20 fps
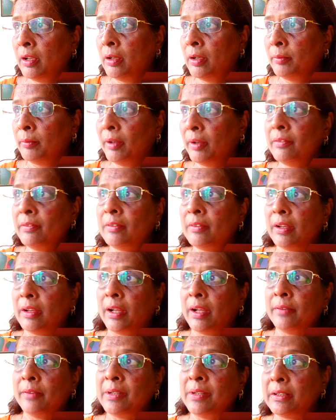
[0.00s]
Well,
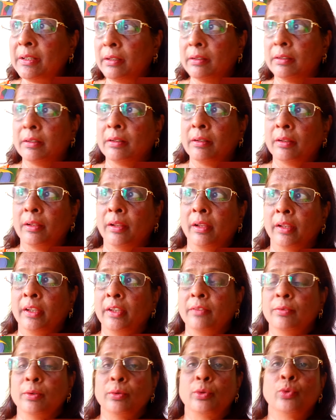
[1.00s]
I will
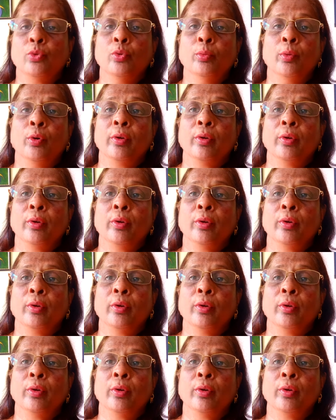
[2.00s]
give you two